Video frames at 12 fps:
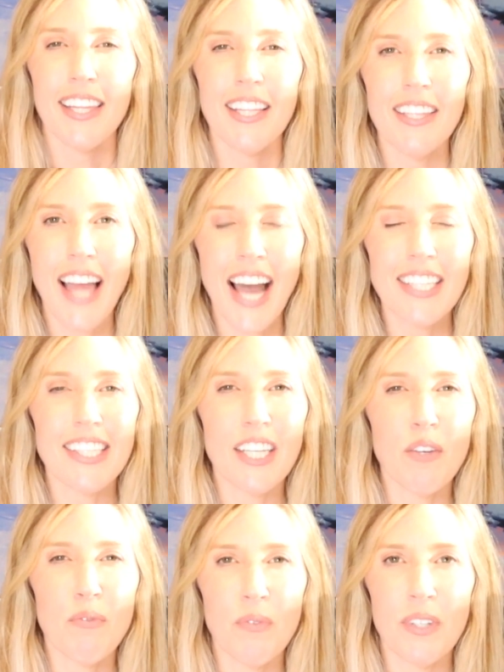The last thing
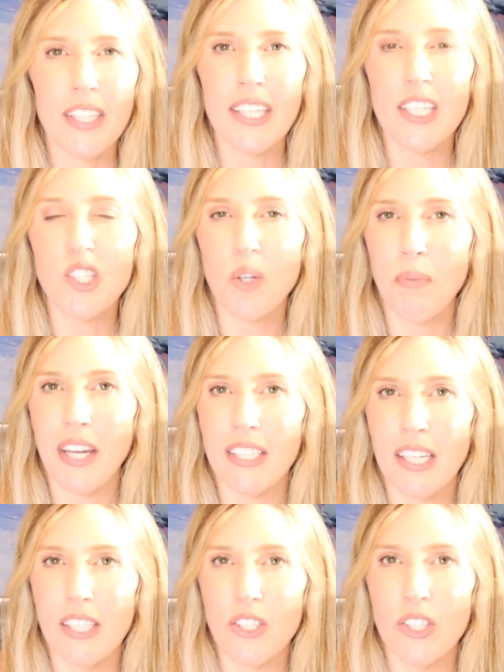I really need you to pay
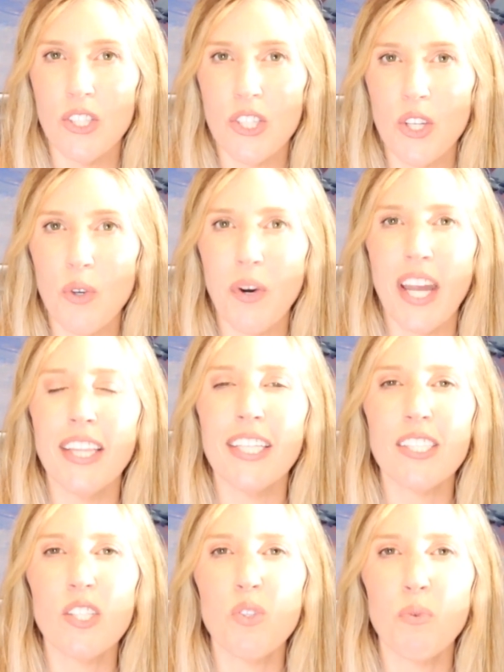attention to, and
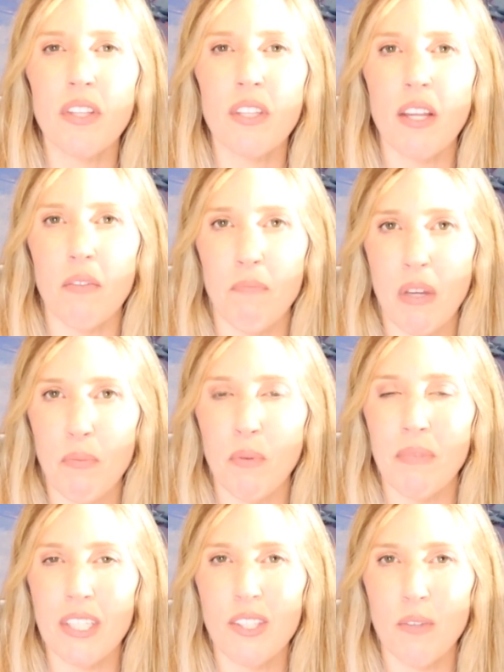this is one that people
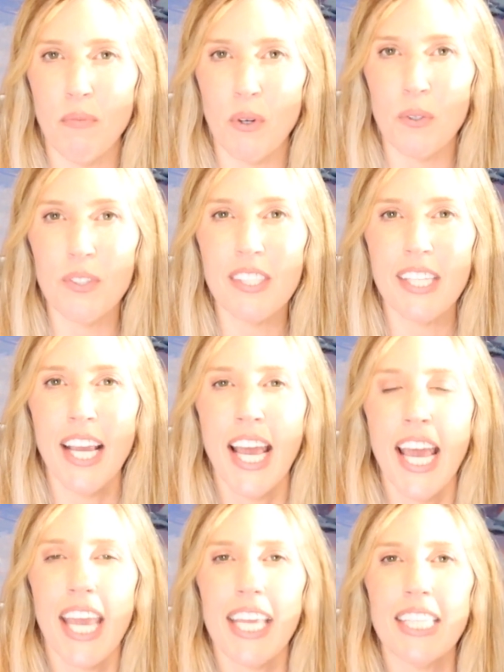miss the most,
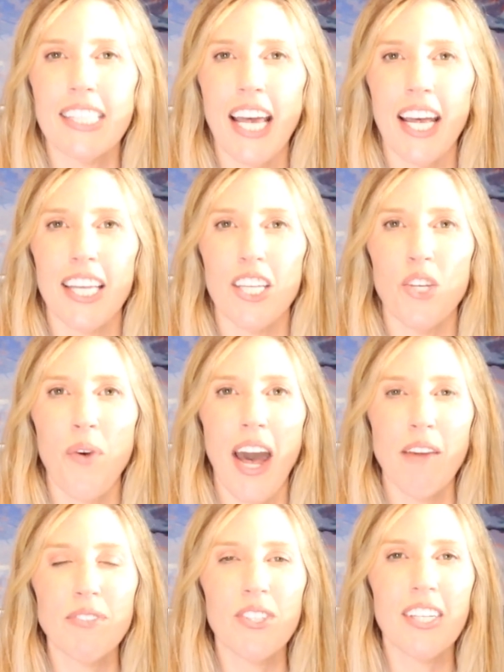is that you
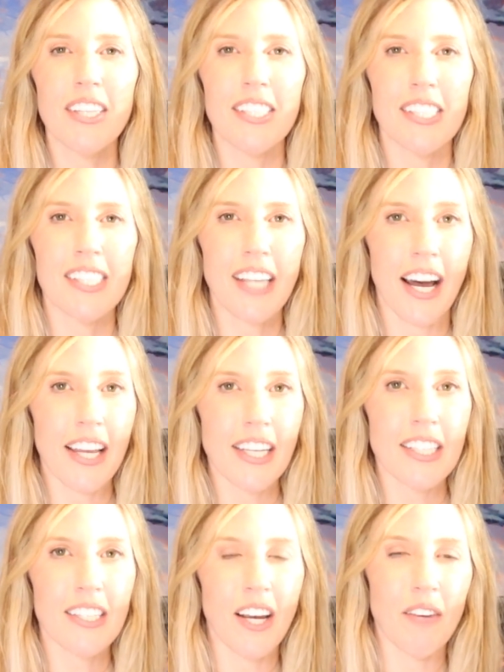have to look at the
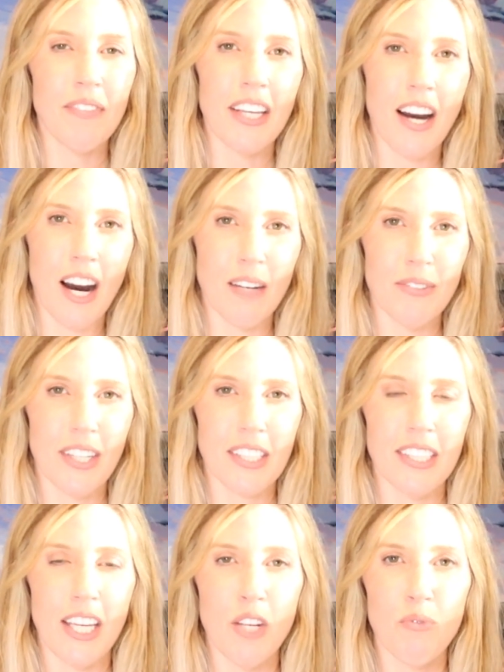size of the
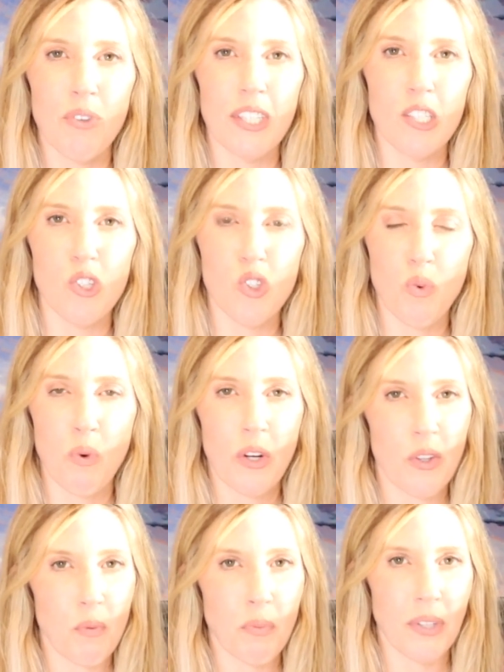object in relation to where
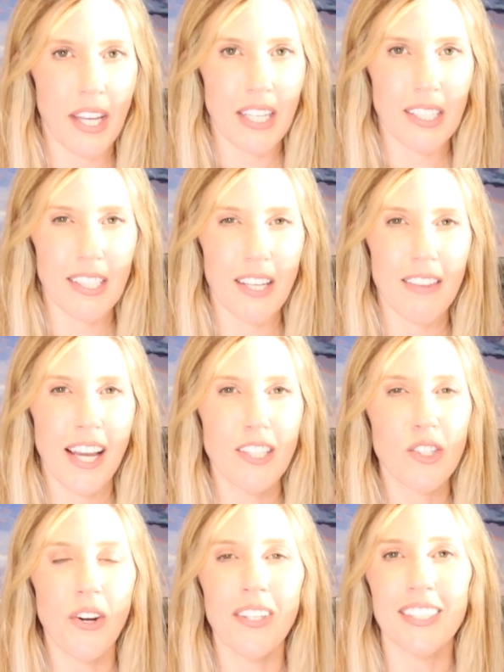they're placed. That's
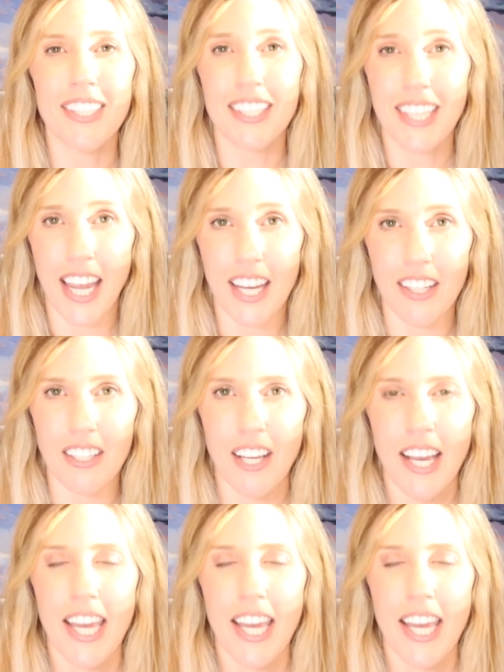called scale.